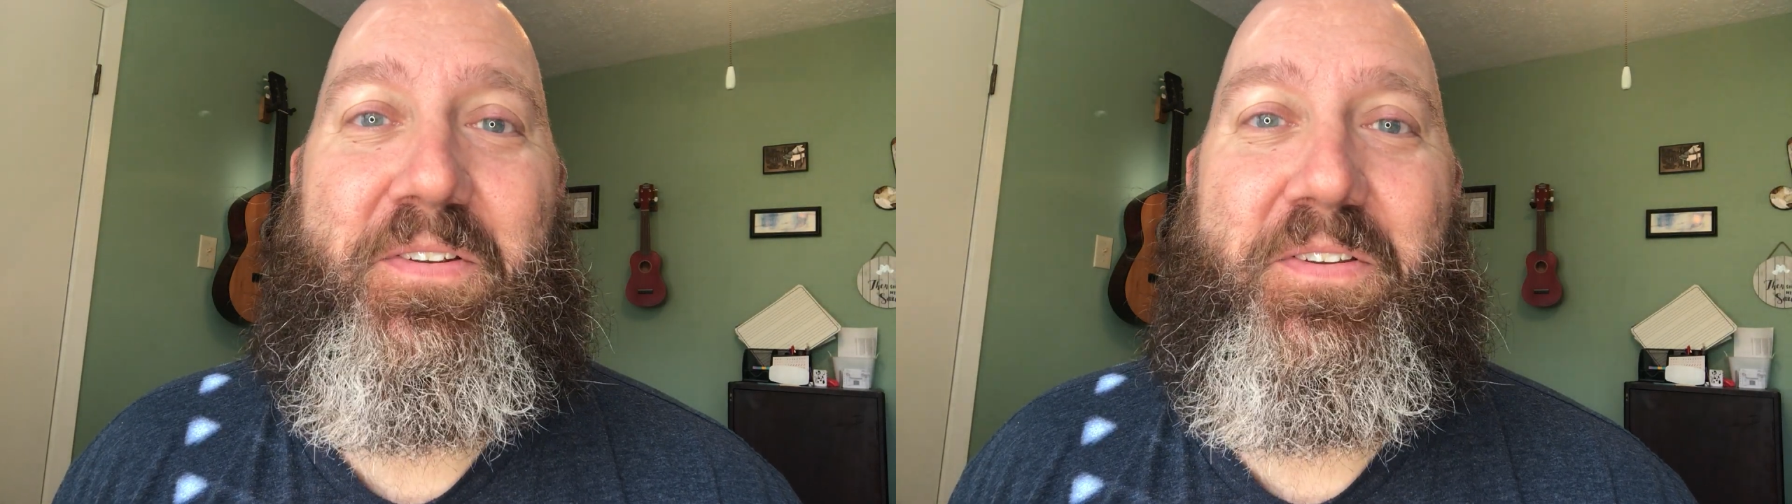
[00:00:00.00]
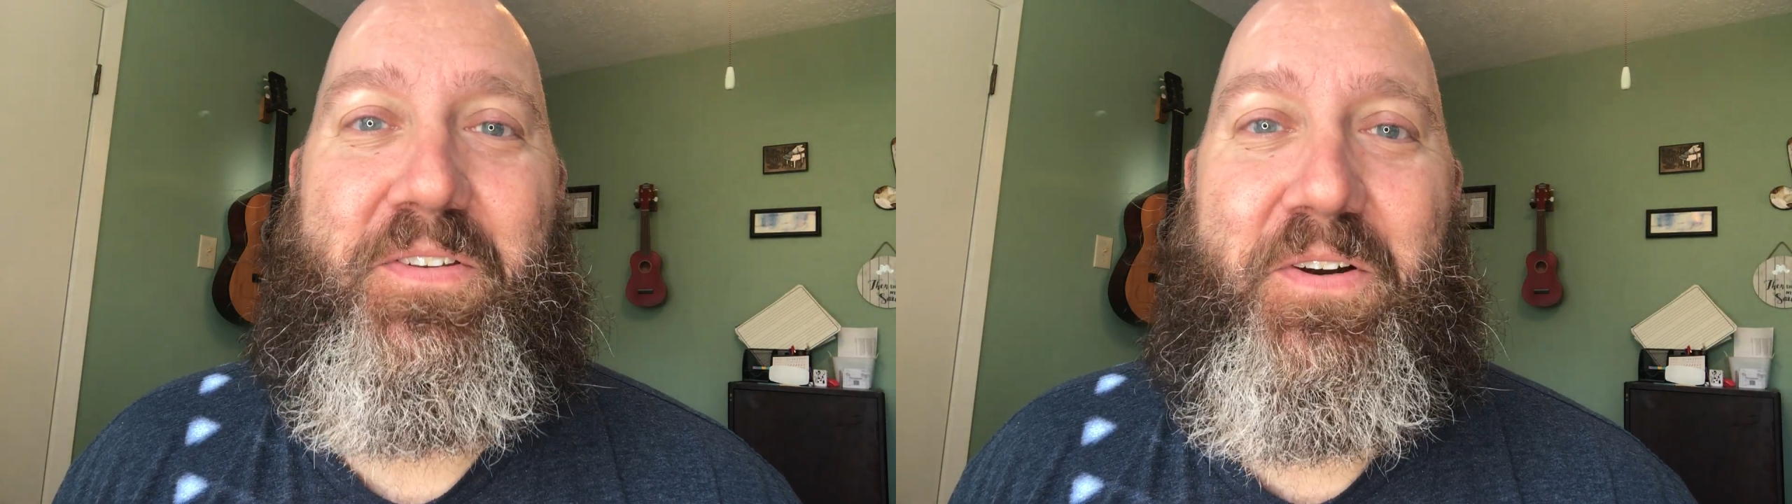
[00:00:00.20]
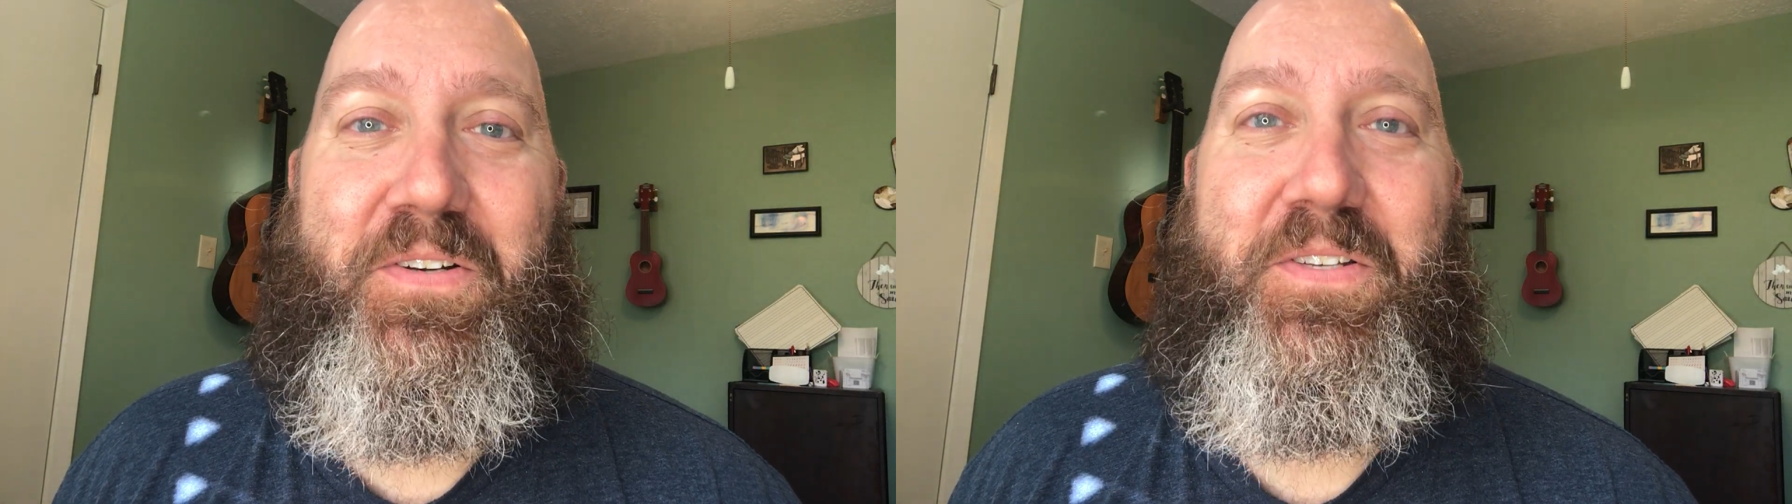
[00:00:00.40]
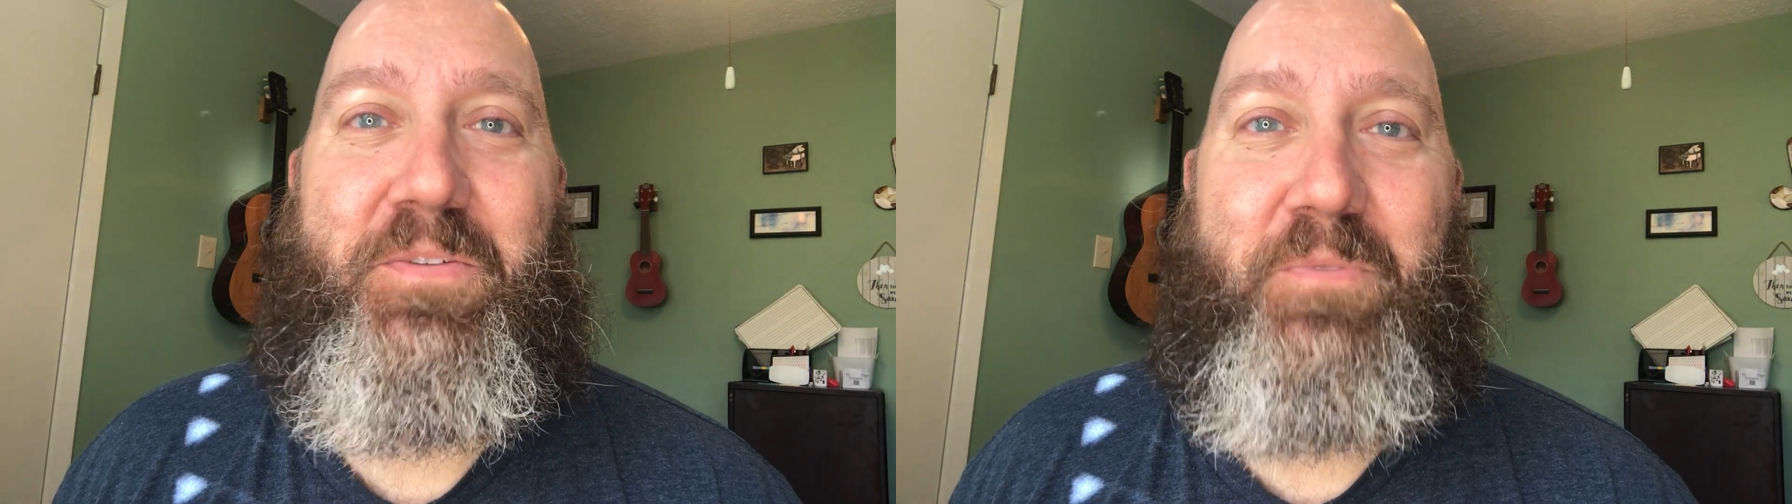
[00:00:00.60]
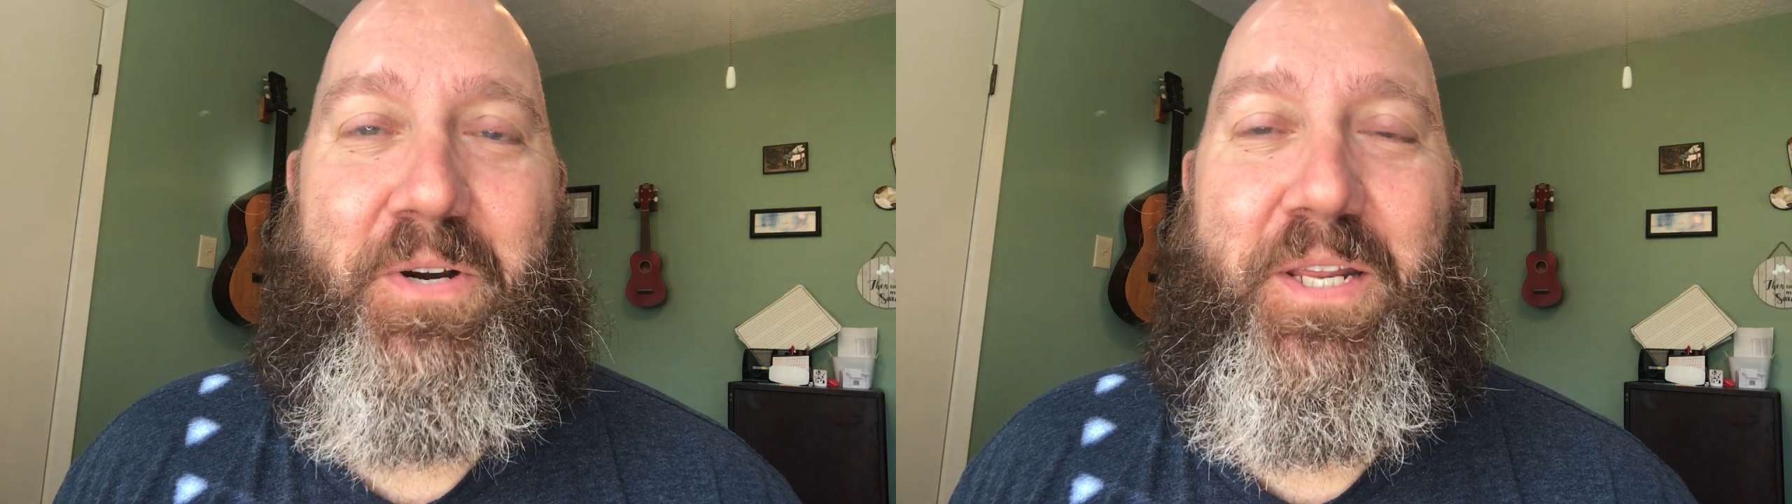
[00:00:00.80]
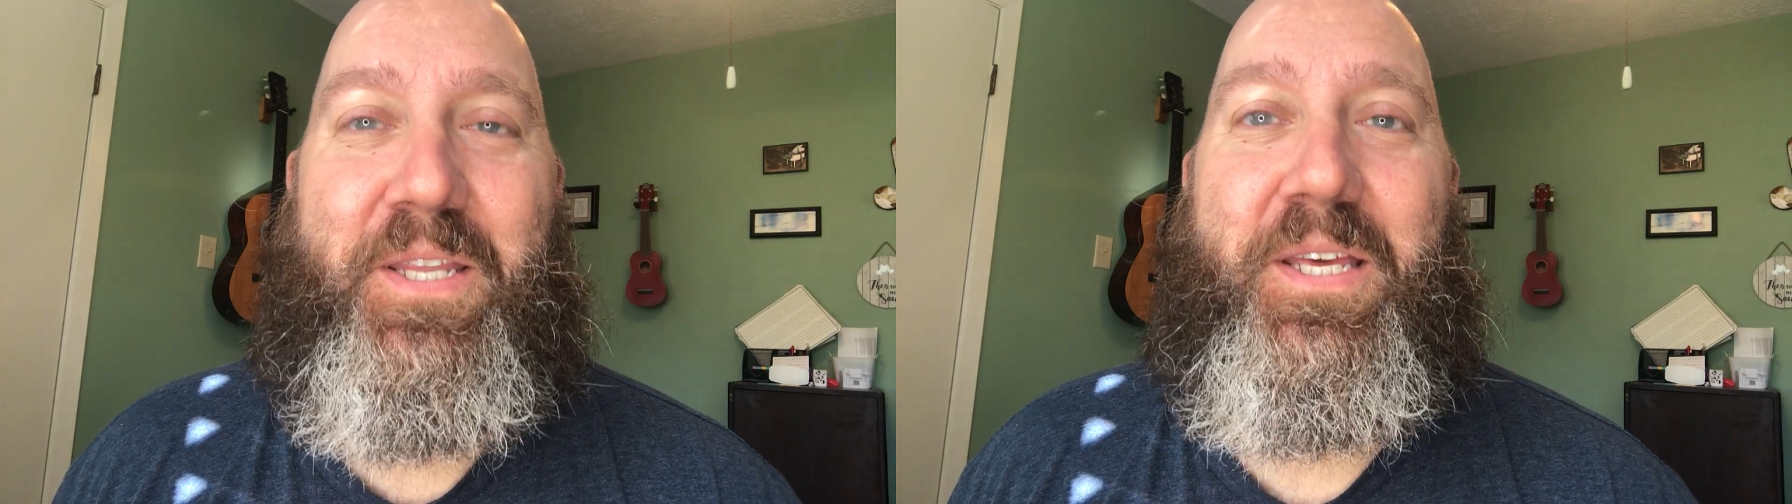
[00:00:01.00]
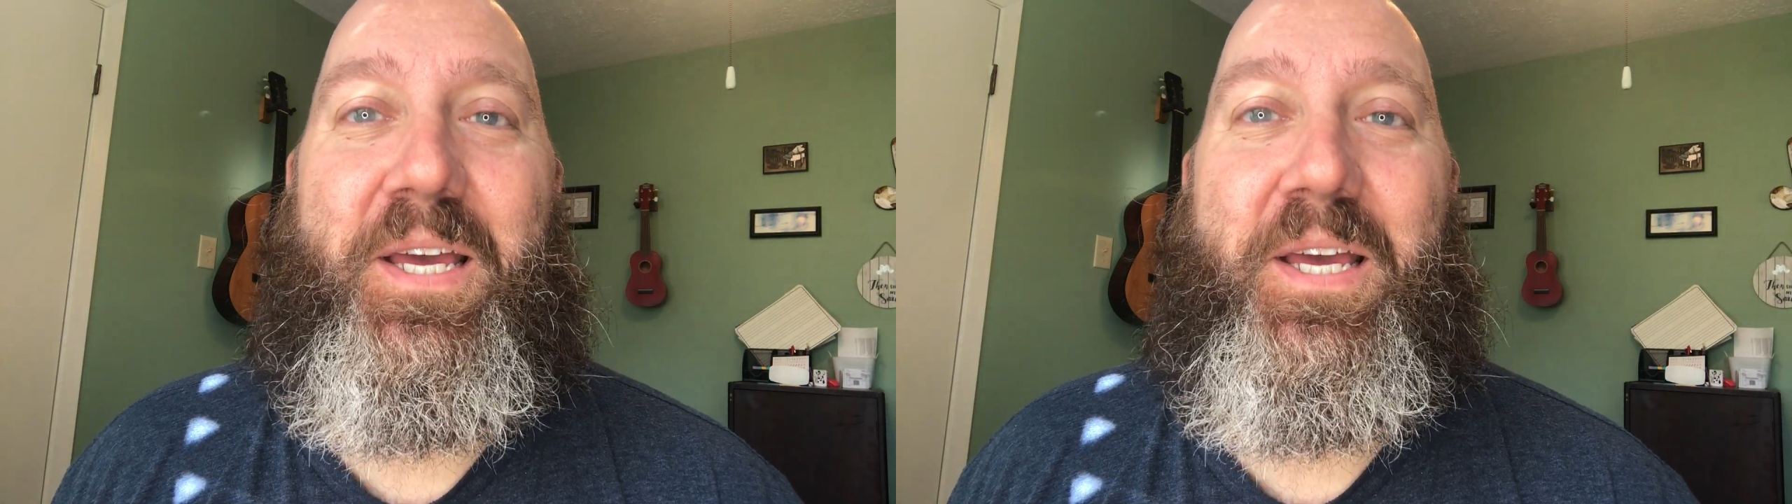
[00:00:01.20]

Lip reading: It starts to breathe